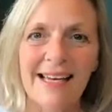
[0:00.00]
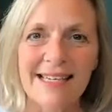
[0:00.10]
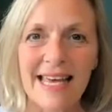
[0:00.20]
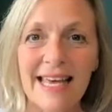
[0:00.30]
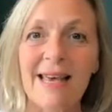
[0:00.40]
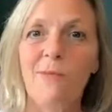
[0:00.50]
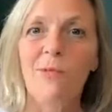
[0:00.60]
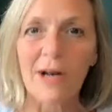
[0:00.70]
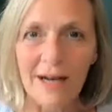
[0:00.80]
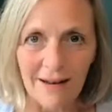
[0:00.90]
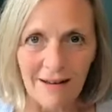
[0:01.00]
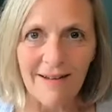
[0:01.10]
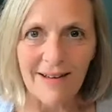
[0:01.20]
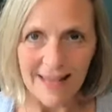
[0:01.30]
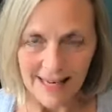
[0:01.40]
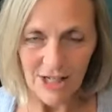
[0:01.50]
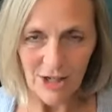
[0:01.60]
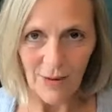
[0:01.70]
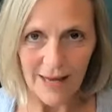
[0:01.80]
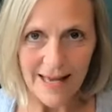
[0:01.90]
taking one law
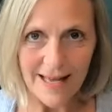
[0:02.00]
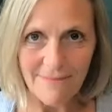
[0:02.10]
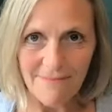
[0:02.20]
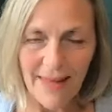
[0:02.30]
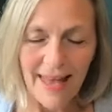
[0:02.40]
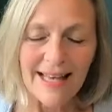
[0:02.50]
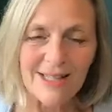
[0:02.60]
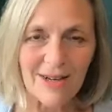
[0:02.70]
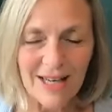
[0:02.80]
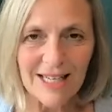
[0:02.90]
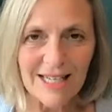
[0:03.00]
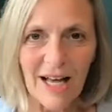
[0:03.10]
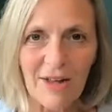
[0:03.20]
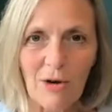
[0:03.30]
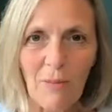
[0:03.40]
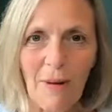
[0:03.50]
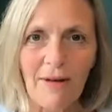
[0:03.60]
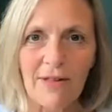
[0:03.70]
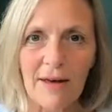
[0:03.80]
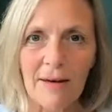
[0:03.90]
each week. So I'm going to tell you
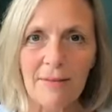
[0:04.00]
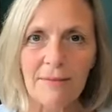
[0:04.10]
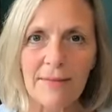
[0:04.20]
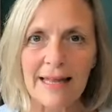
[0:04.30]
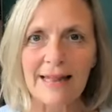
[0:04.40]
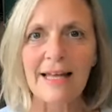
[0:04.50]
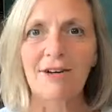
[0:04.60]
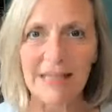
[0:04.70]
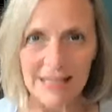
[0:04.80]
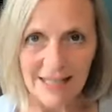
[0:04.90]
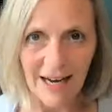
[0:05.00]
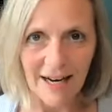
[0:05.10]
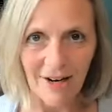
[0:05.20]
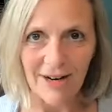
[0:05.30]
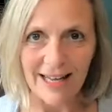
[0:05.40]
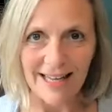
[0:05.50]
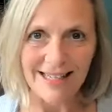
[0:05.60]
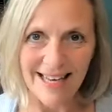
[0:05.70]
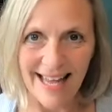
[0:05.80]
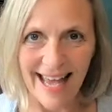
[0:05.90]
about them in their
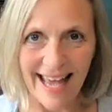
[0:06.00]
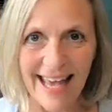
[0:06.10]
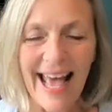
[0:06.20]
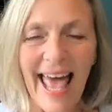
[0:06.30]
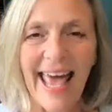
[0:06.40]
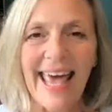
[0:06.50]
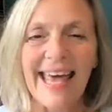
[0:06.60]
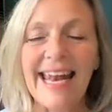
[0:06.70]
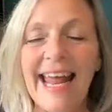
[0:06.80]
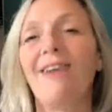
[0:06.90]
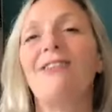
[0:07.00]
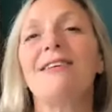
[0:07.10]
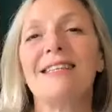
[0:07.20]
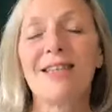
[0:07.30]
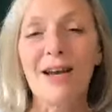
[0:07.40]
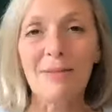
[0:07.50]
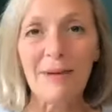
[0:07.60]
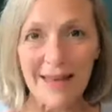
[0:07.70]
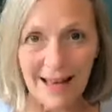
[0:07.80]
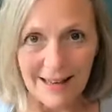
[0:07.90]
entirety today. Now, it's going to
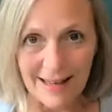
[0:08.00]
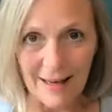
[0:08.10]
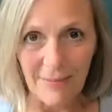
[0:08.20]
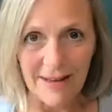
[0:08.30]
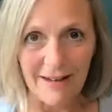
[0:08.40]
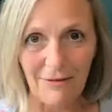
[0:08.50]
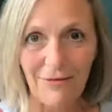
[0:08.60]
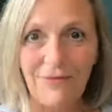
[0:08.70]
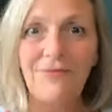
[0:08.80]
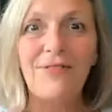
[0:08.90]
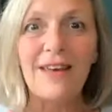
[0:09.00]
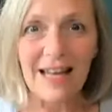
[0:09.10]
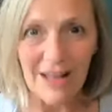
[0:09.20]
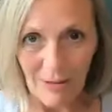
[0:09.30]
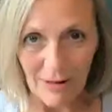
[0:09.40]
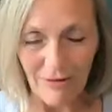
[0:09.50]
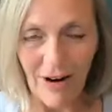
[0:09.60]
be a little bit of feeding you with a